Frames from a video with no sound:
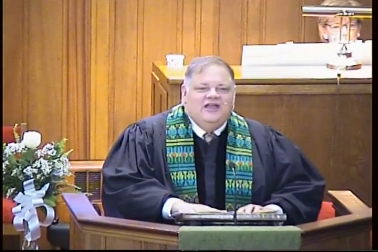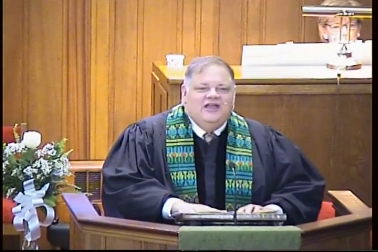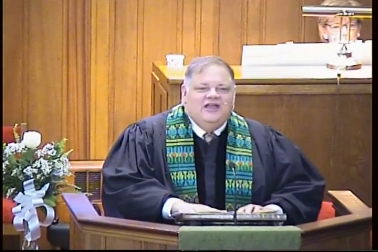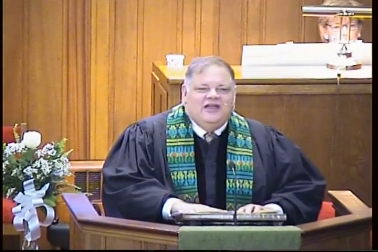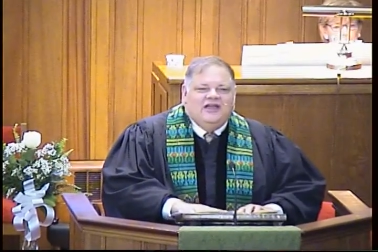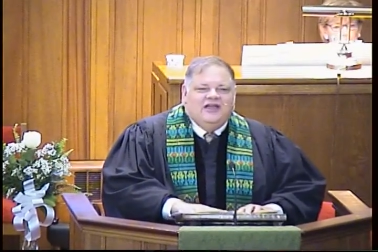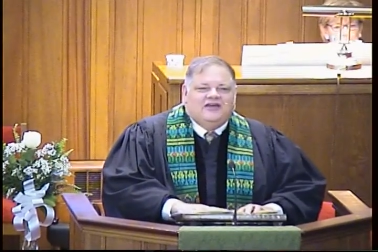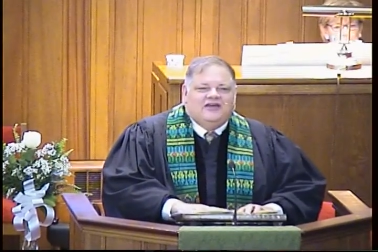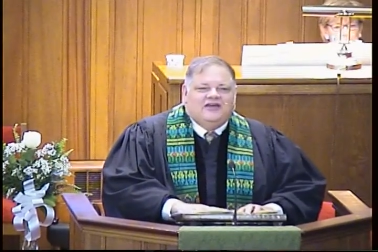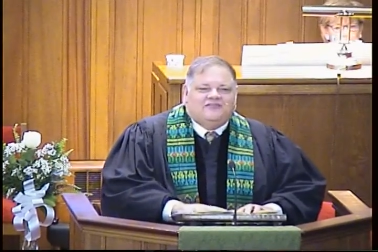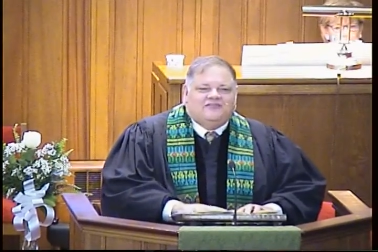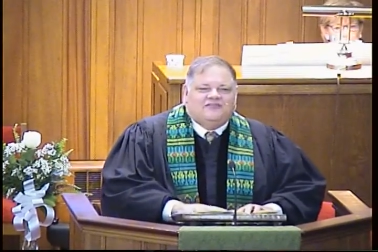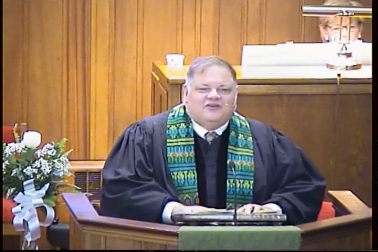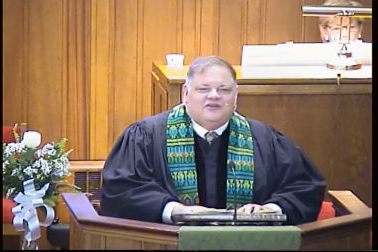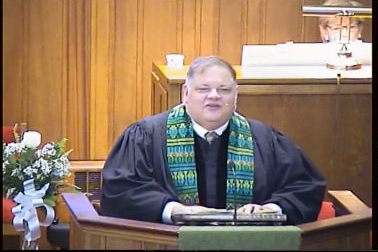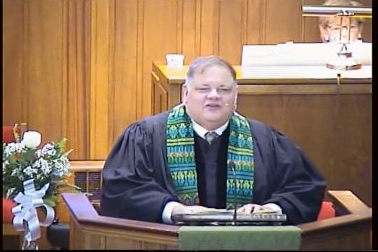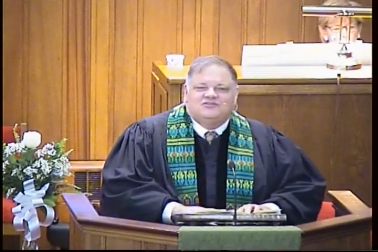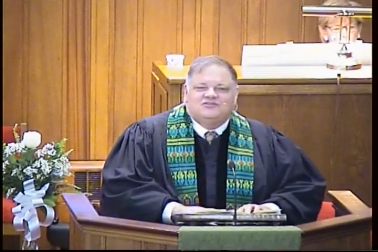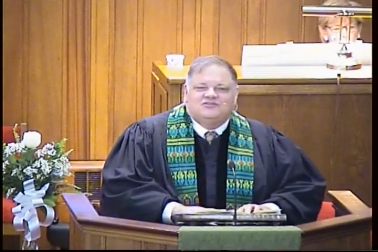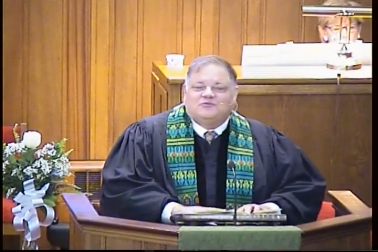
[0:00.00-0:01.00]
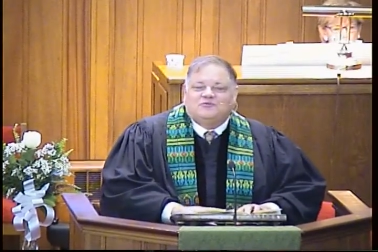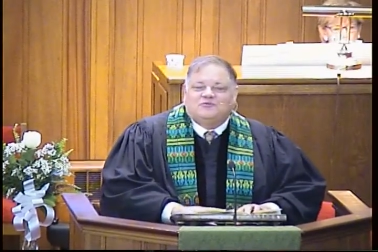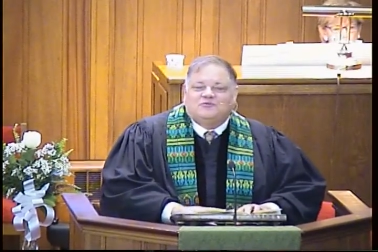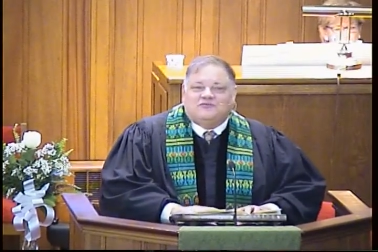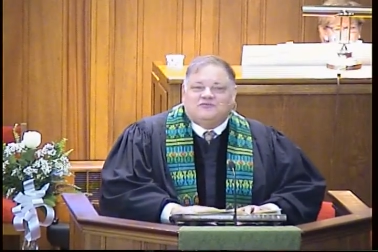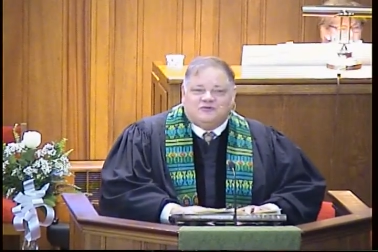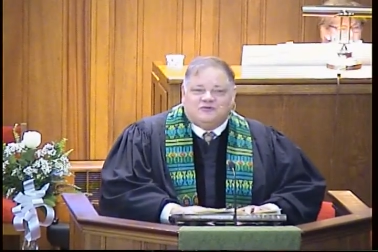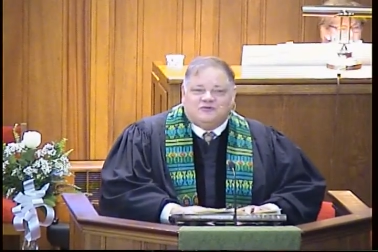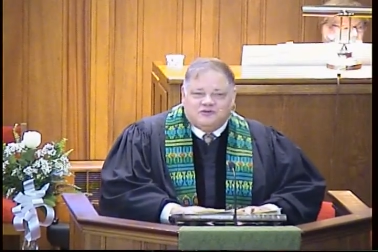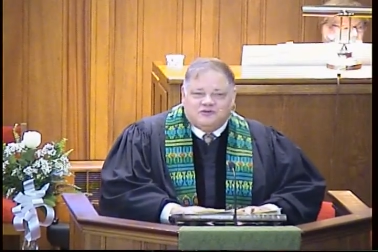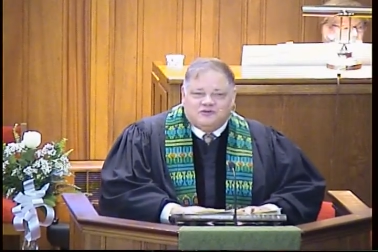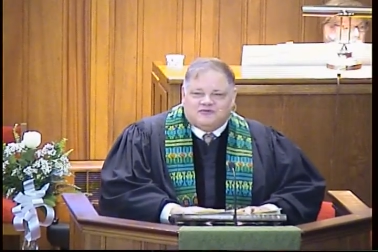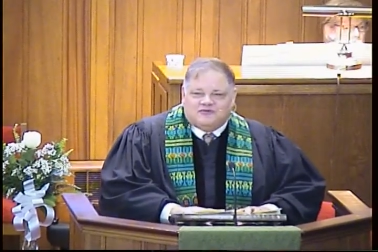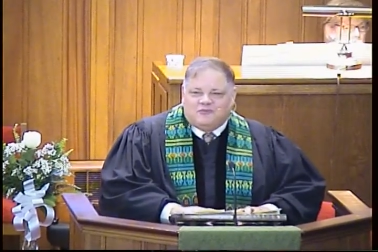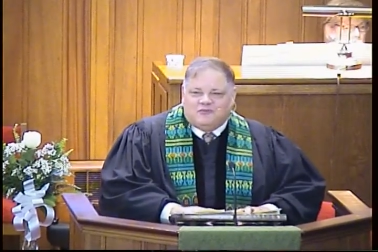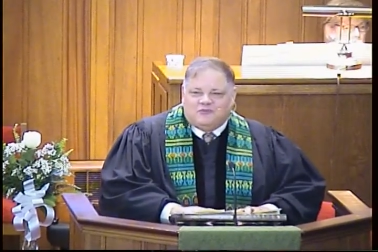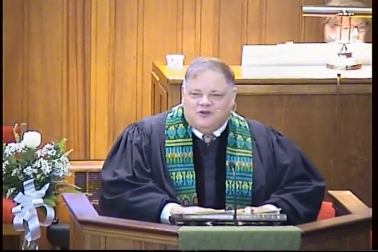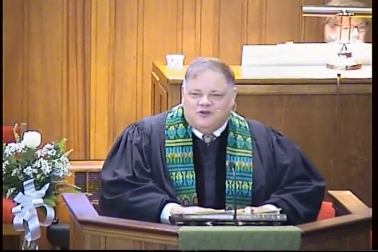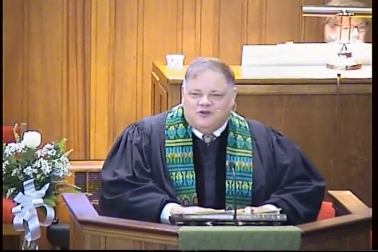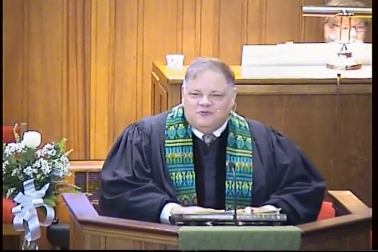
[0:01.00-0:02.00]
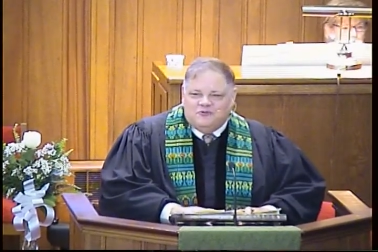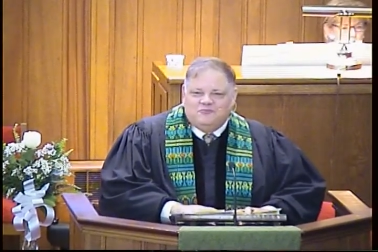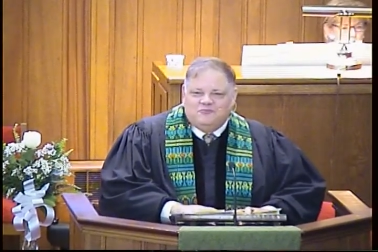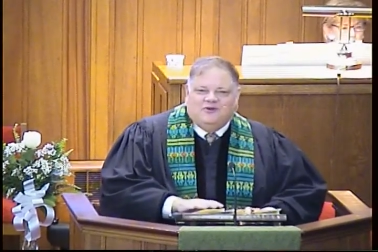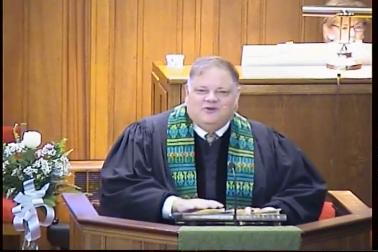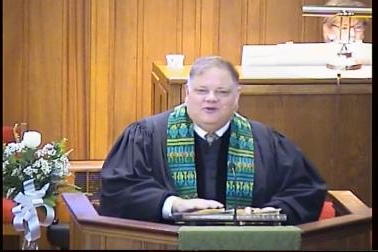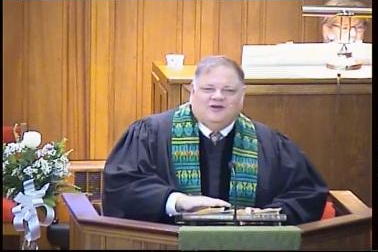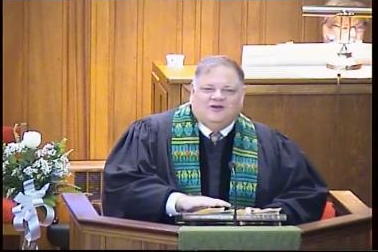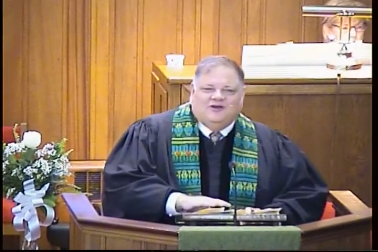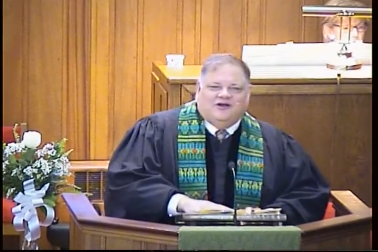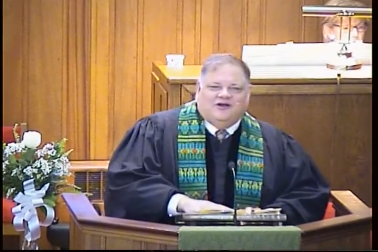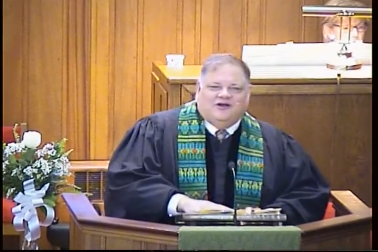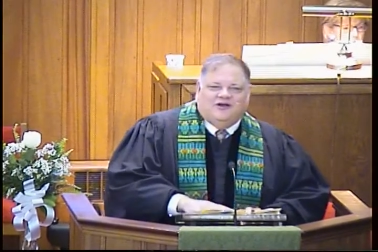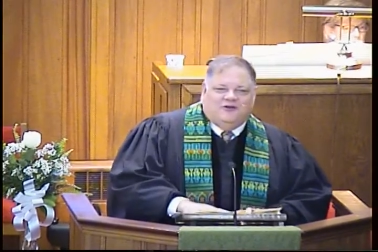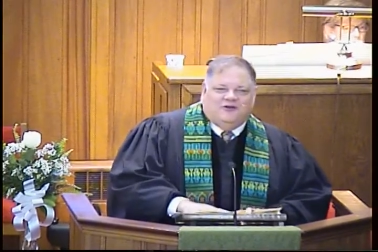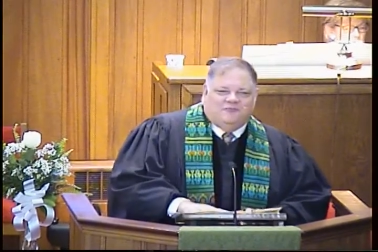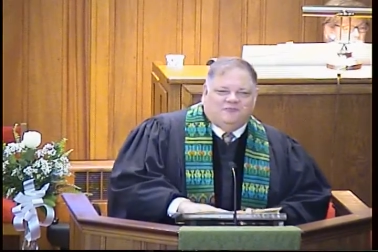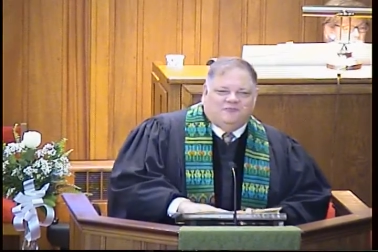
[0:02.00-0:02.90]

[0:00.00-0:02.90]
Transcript: and those who are viewing from home um,